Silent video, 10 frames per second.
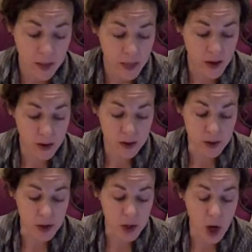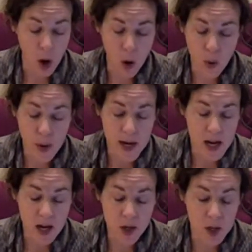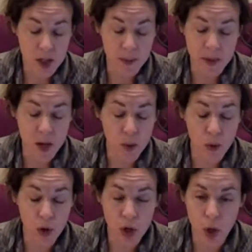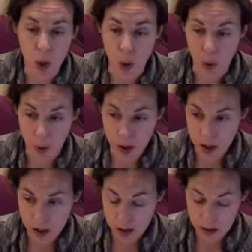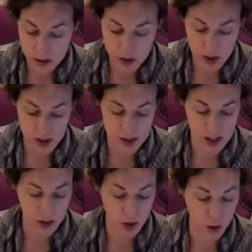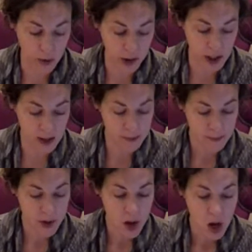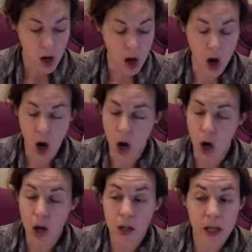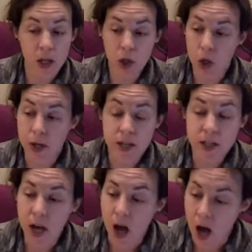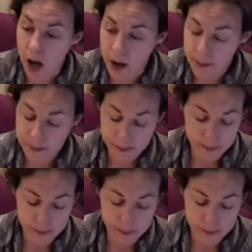"There's no need to be rude," she said coldly. "All in good time."